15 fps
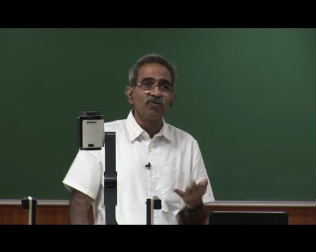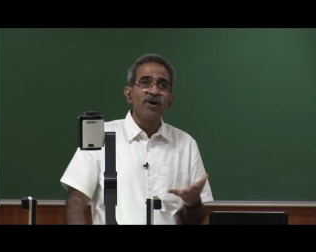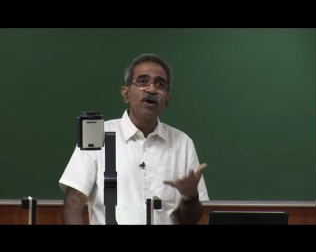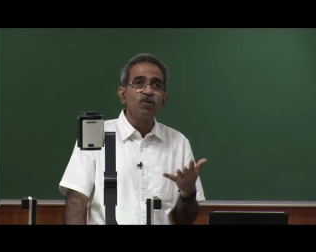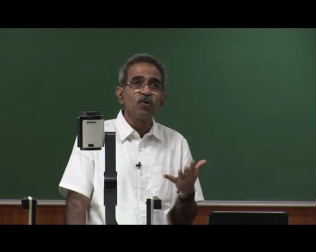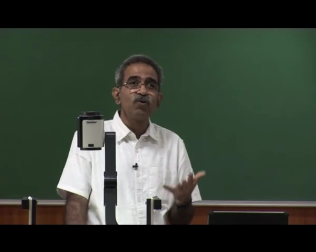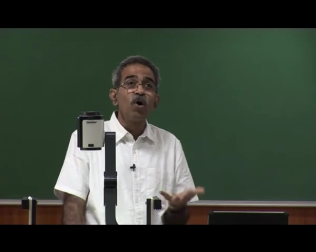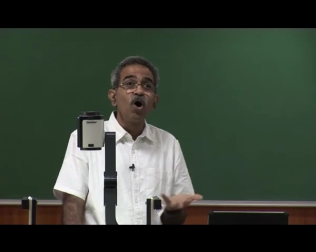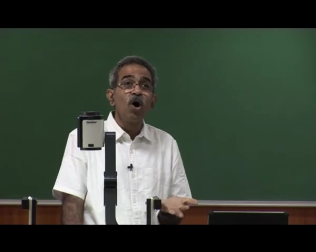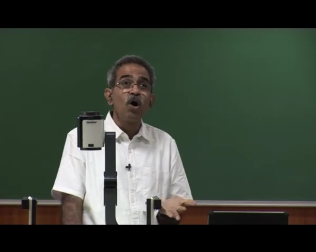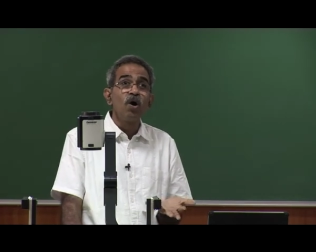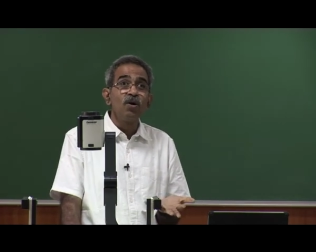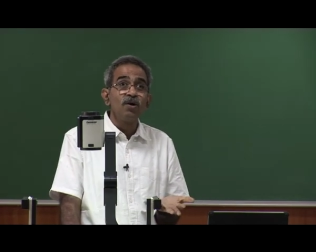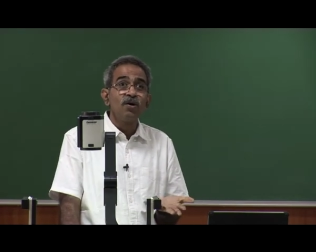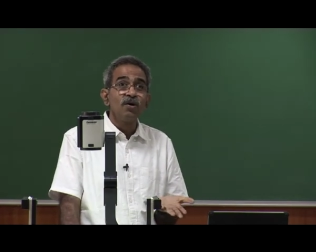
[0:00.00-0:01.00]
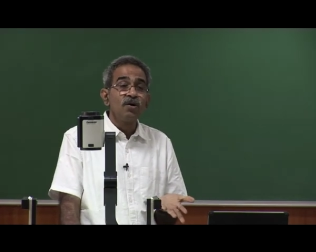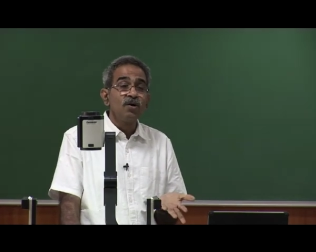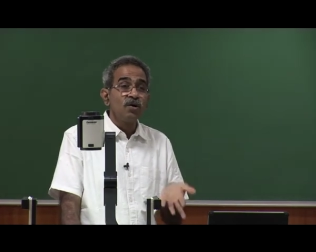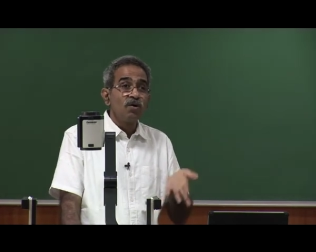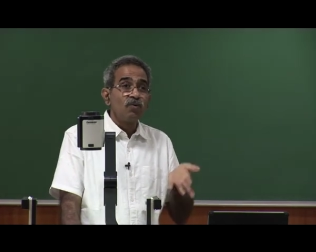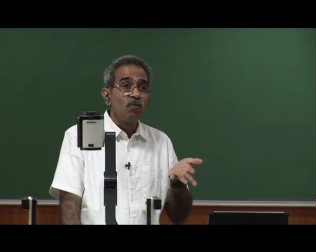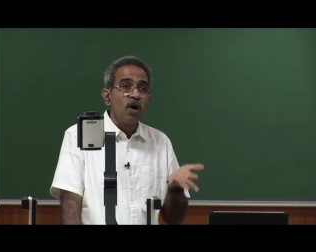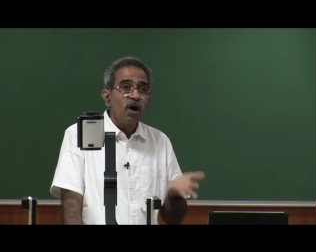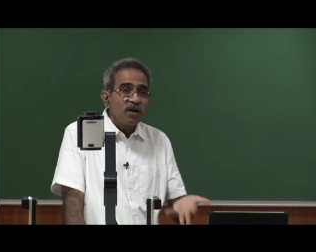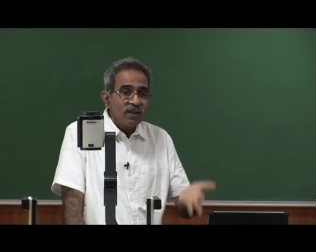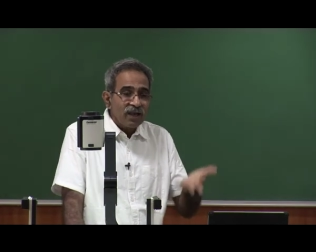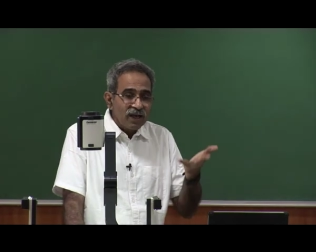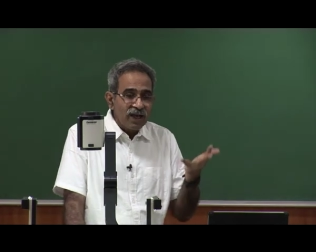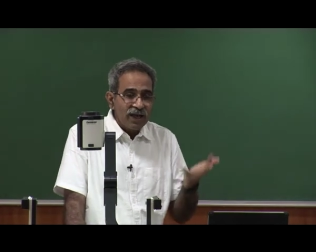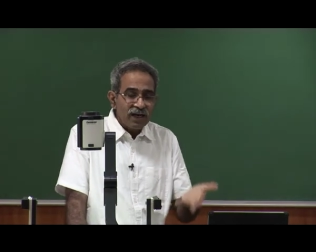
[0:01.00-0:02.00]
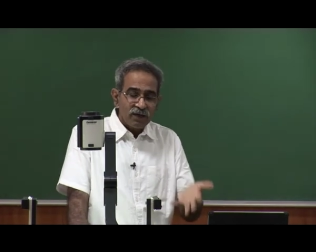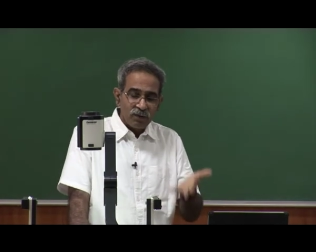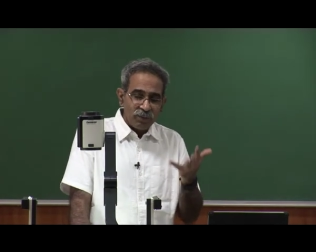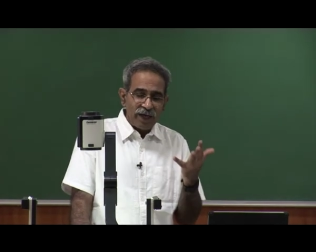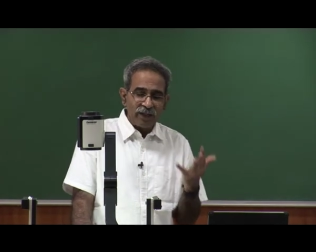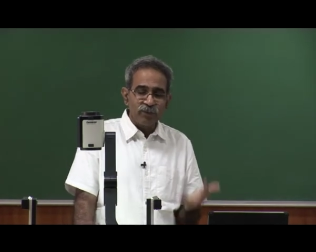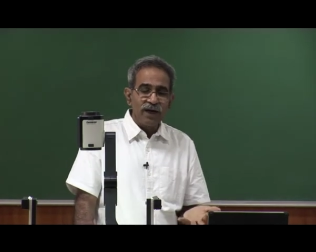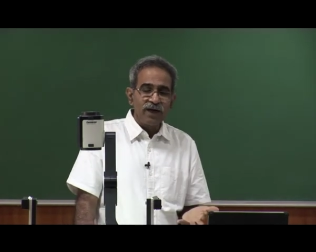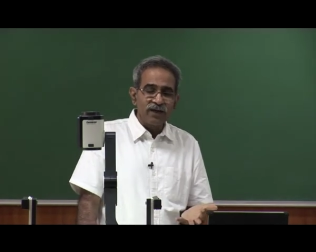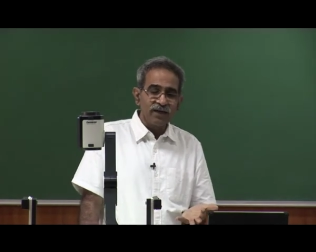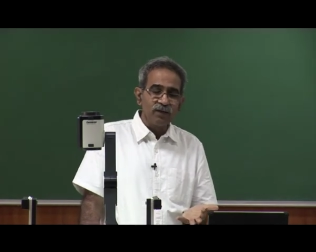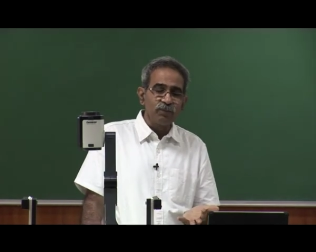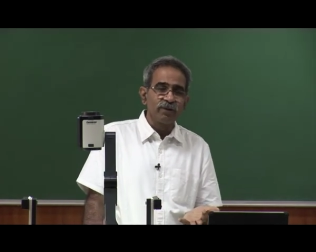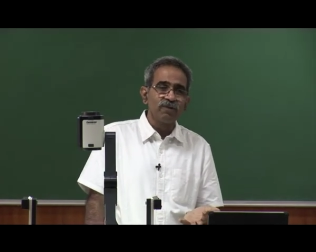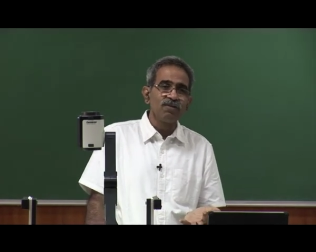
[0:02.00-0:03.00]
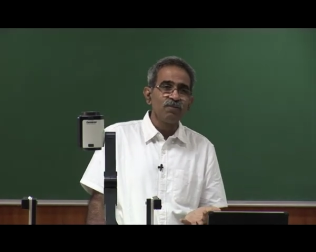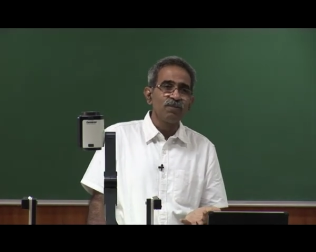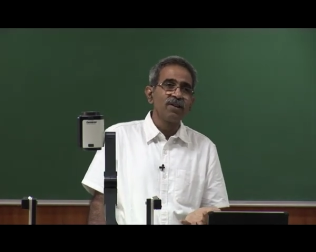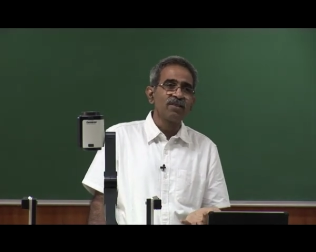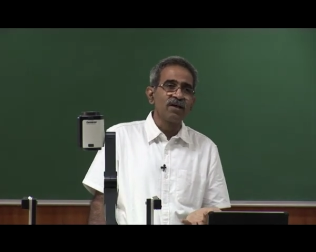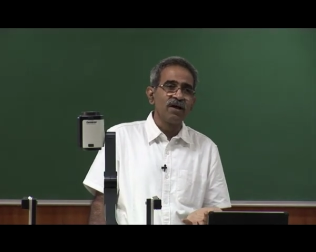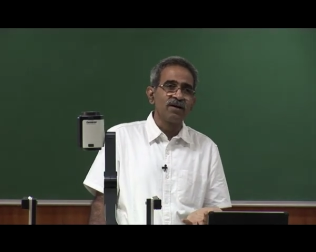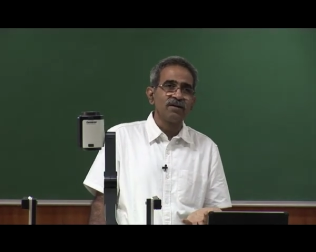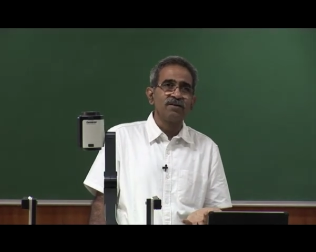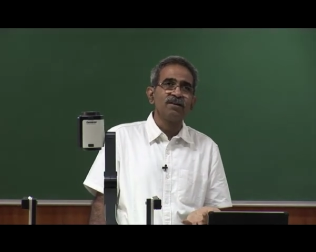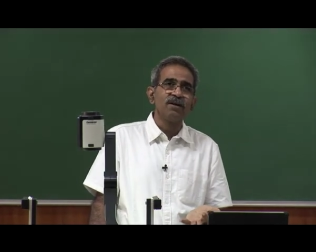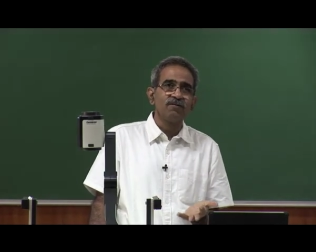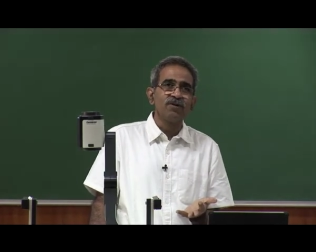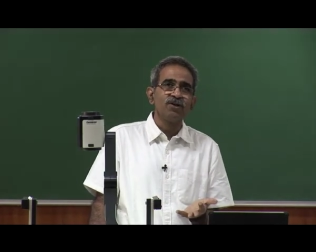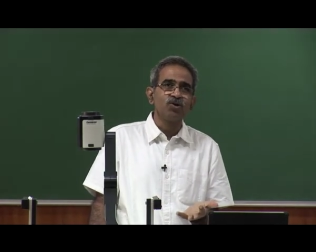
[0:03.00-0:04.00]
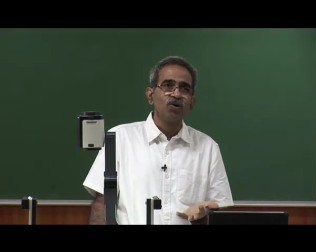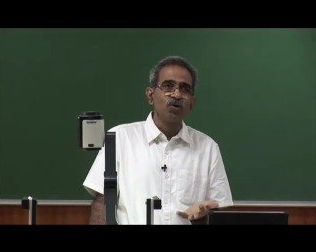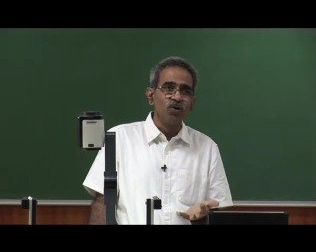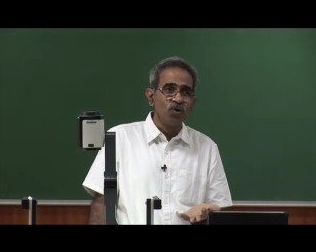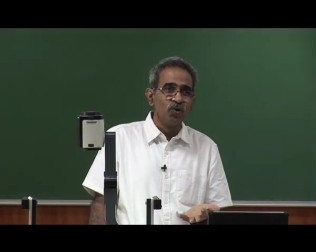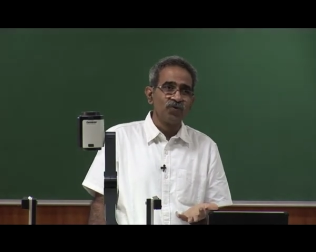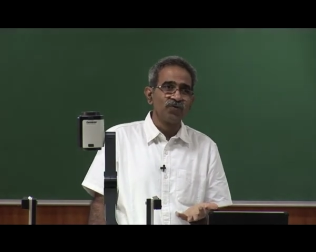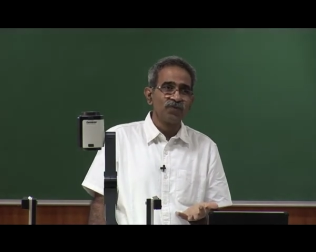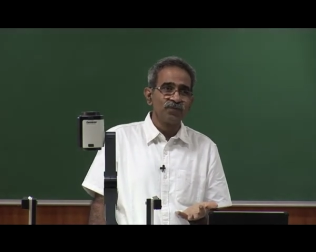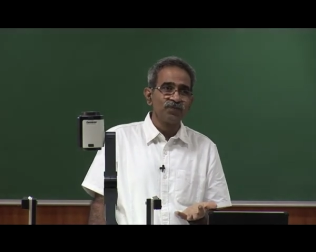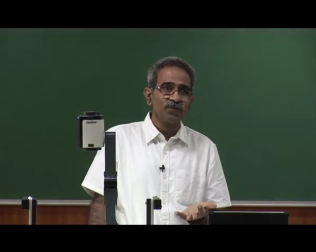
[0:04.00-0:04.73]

We have to know what the correct mathematical principles are that we should use.